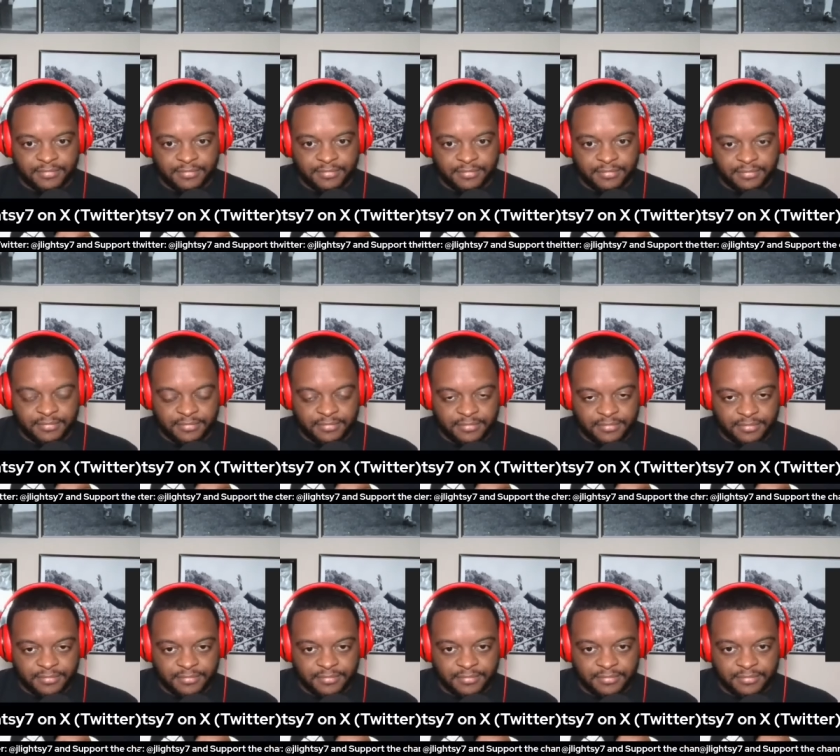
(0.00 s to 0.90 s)
there that
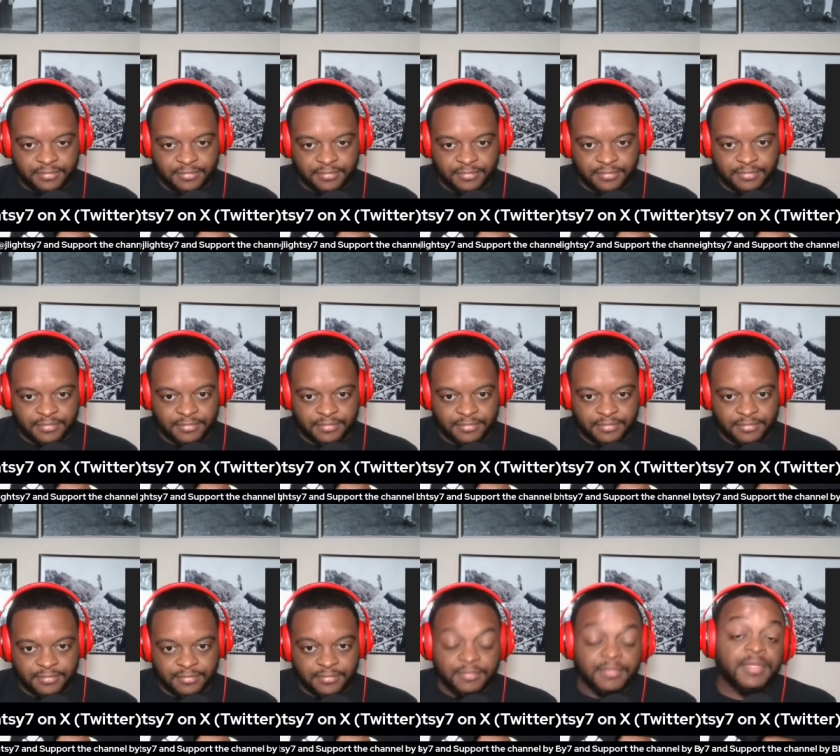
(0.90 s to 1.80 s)
he's better than
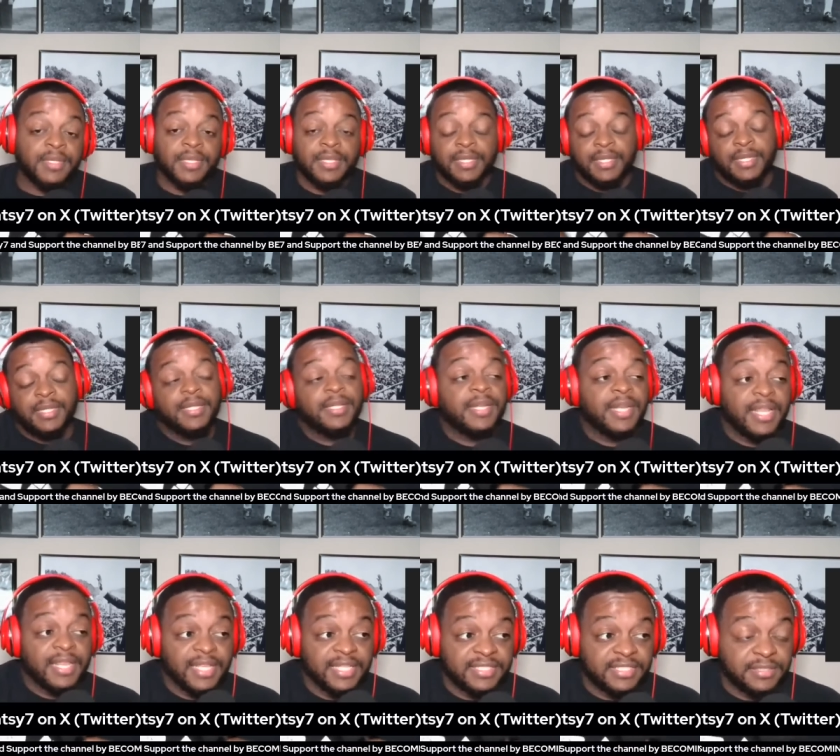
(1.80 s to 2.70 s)
everybody else. Now
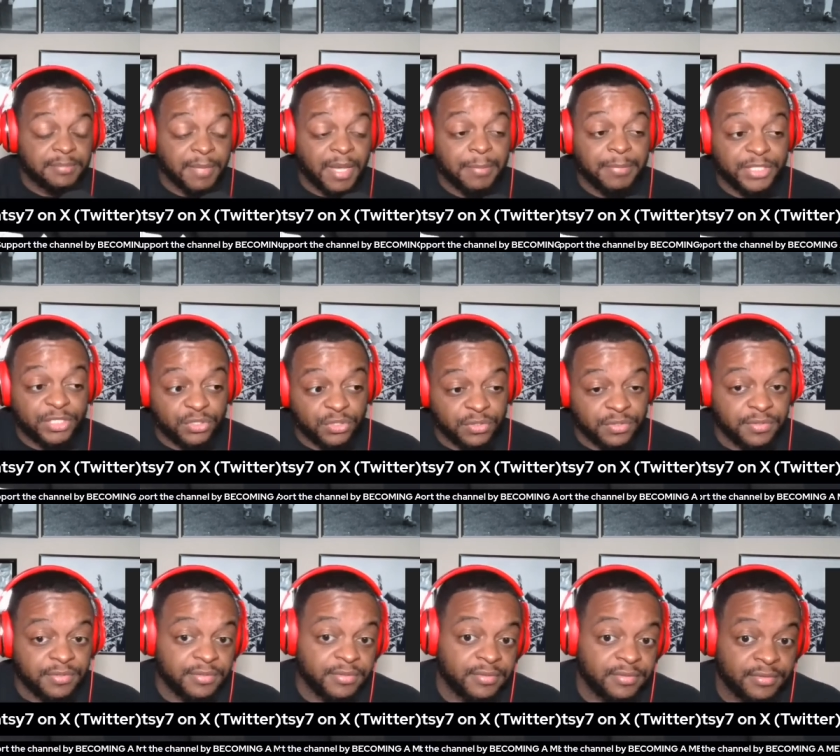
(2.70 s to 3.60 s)
this is might he's be the true.
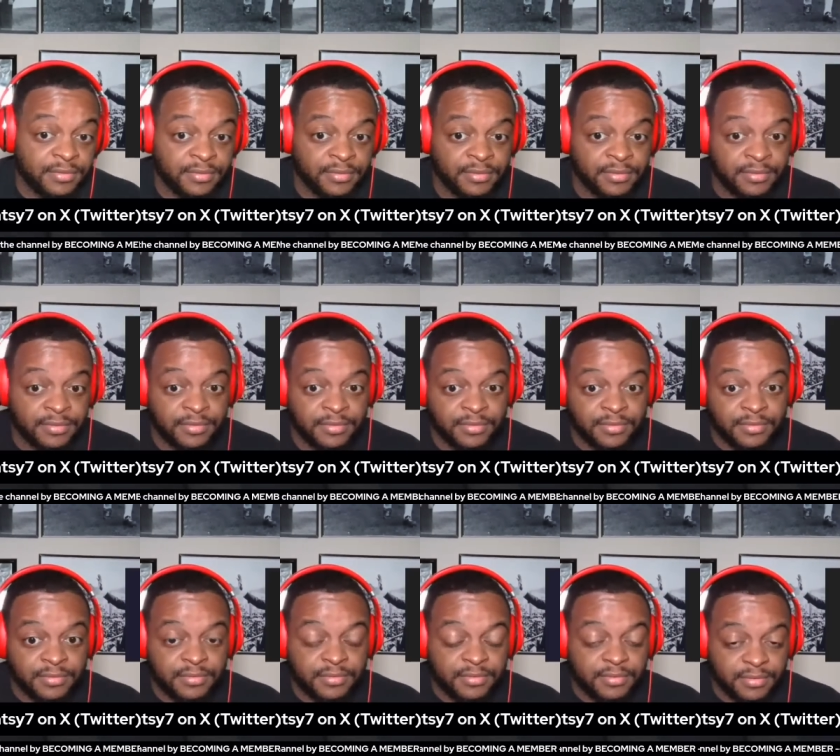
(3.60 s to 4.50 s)
greatest thing to ever hit
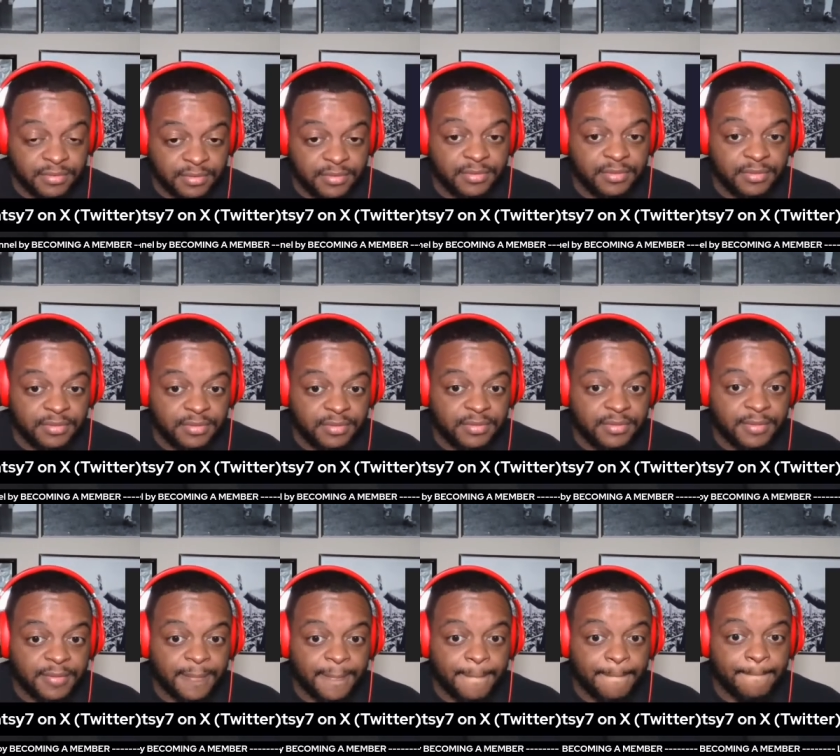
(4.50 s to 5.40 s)
coaching.
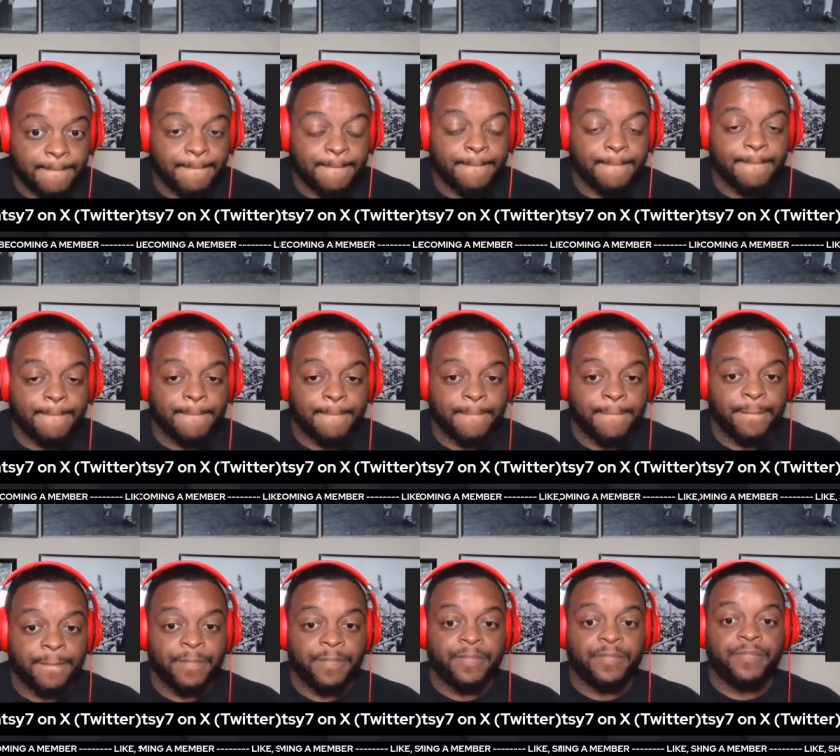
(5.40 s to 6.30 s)
He and his team,
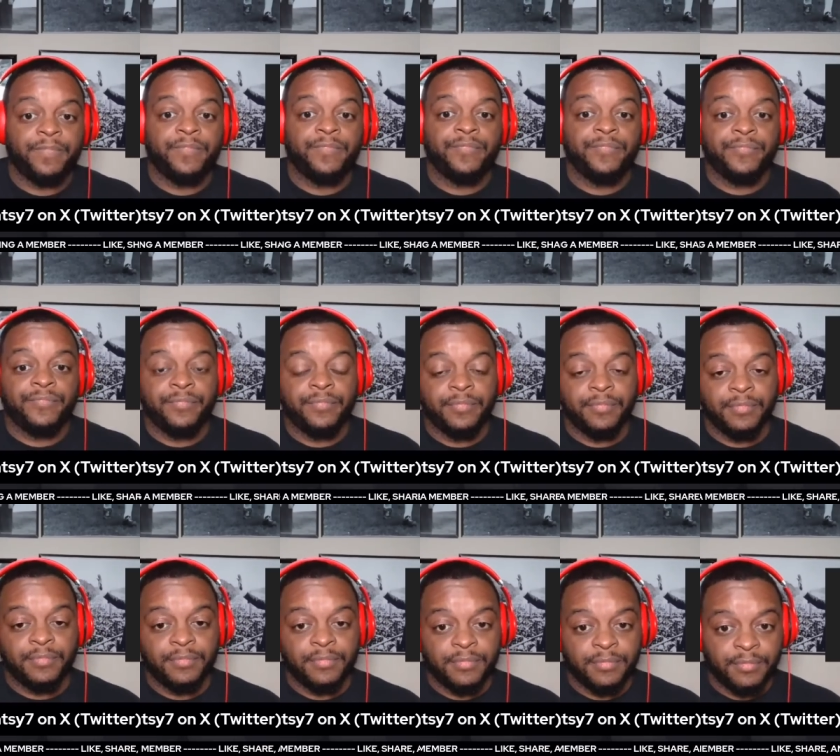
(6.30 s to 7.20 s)
everybody's
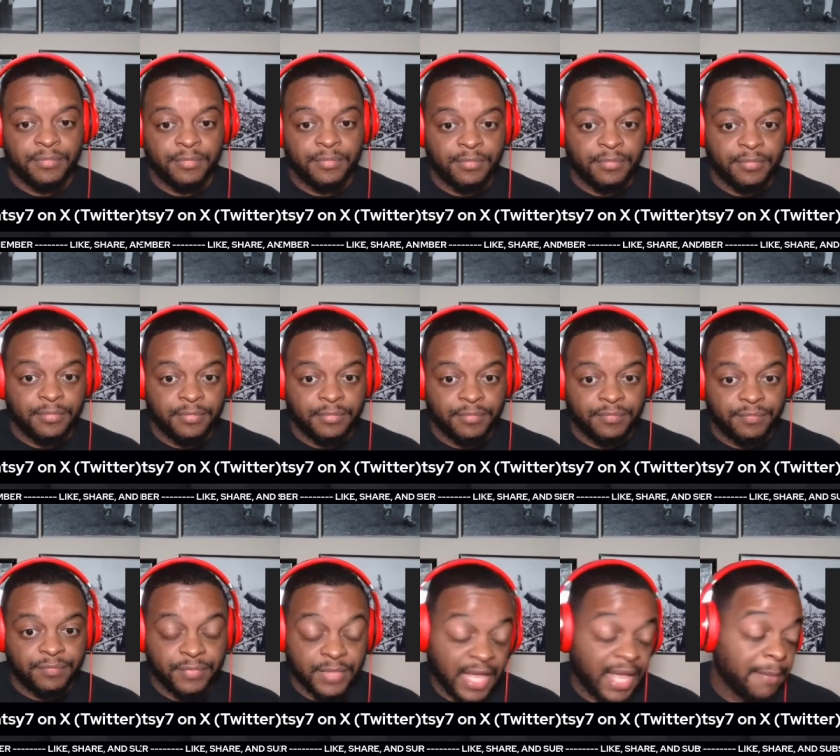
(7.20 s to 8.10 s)
beneath us.
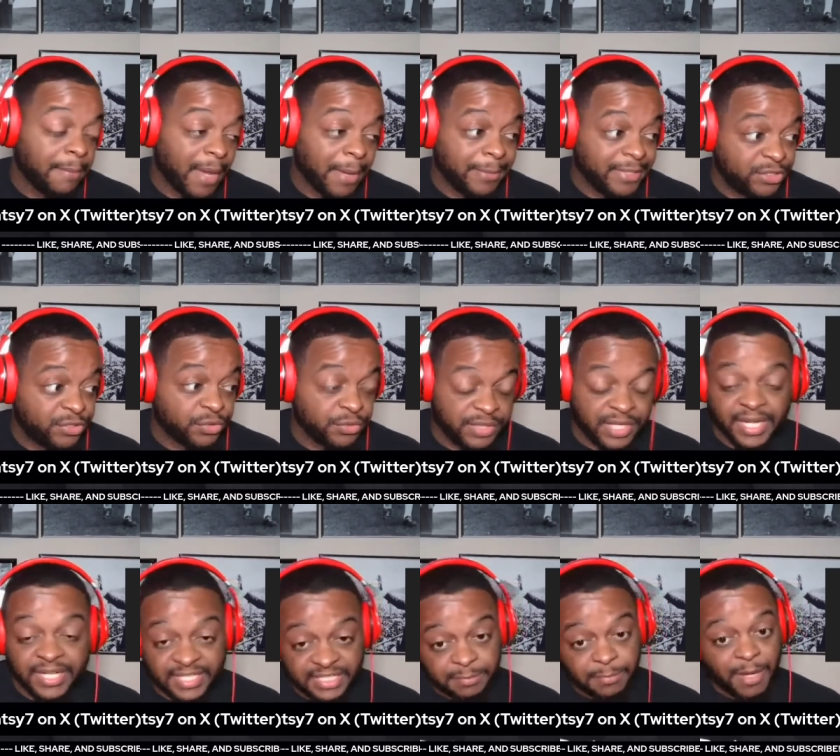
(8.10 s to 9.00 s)
Now that might be true. Now
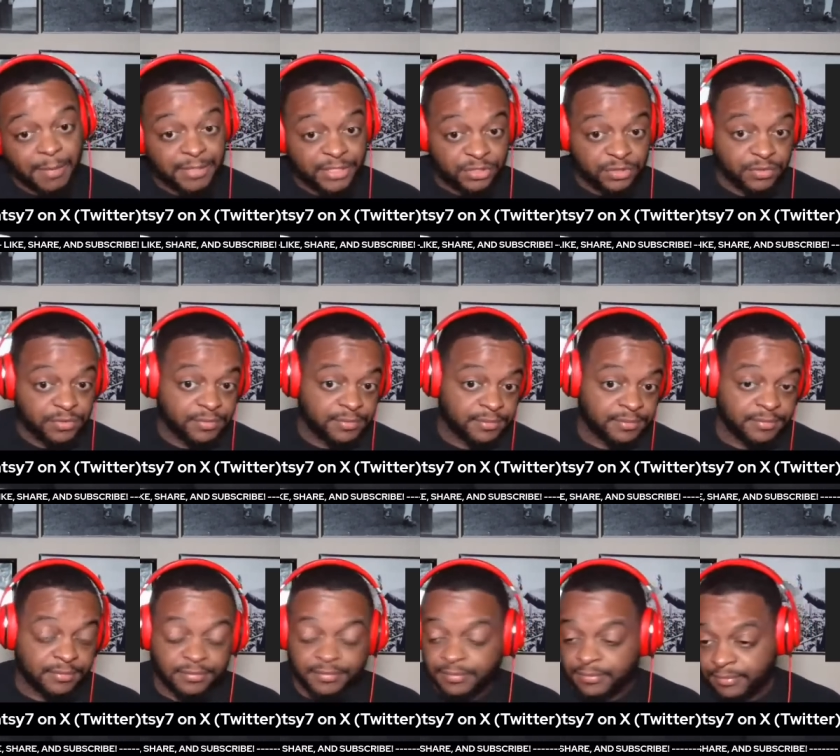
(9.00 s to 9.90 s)
this might be true. Comfortable
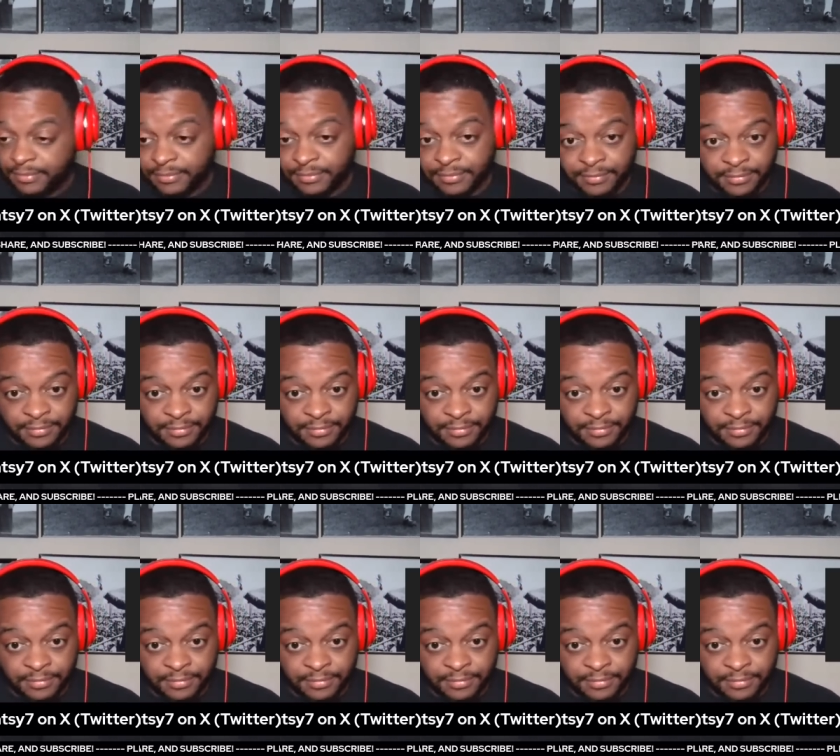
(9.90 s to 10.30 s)
with us.